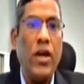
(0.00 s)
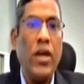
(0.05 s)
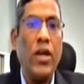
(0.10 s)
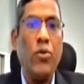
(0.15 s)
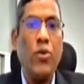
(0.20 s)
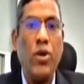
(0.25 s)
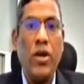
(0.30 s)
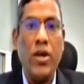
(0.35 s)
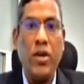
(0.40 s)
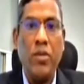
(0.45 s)

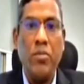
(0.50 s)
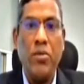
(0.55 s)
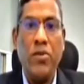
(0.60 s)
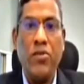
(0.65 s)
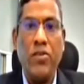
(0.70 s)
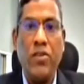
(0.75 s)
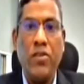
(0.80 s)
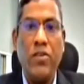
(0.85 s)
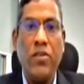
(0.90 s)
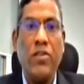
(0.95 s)
high quality
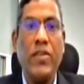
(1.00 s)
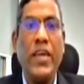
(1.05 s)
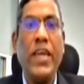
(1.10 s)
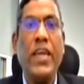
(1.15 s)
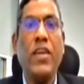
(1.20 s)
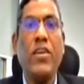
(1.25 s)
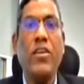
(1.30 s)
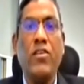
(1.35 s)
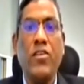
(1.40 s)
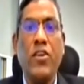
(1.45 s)
businesses
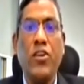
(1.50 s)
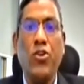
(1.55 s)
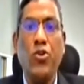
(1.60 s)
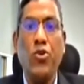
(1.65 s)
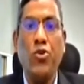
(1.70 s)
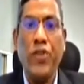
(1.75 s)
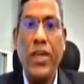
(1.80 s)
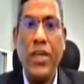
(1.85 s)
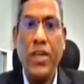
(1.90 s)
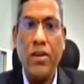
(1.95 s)
enters a
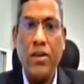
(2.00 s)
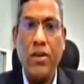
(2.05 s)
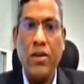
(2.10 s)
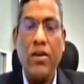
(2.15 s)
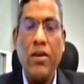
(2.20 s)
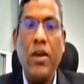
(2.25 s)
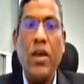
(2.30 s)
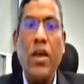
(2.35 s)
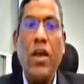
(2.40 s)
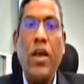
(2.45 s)
new
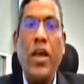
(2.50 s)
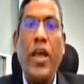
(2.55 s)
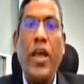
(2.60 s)
sector.